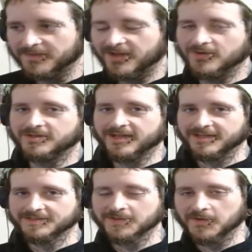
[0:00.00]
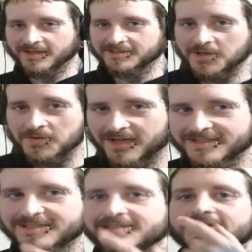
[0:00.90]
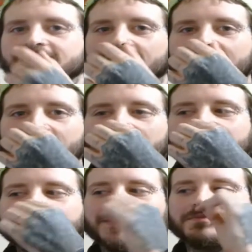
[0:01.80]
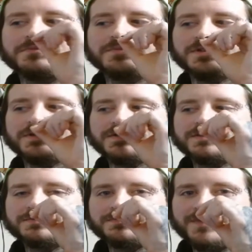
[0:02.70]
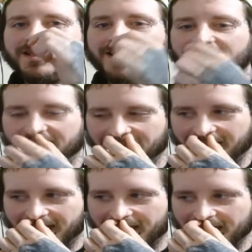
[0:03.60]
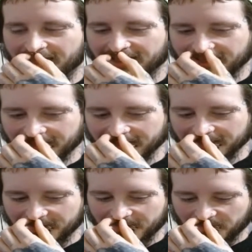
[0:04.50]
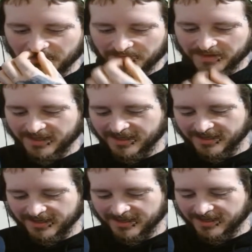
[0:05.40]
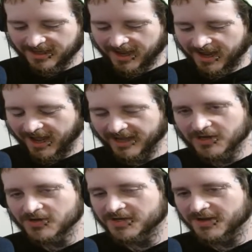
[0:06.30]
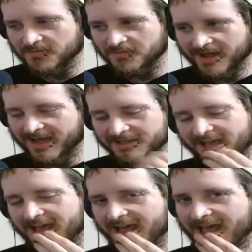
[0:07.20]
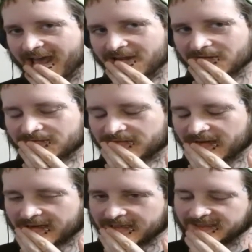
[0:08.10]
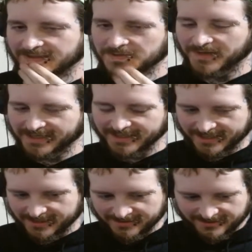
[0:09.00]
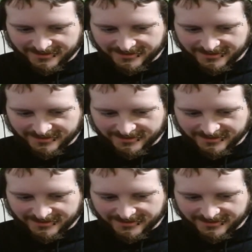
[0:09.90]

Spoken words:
Okay, so as you guys can see, I have my septum pierced. And I couldn't imagine, that had to fucking, oh my god.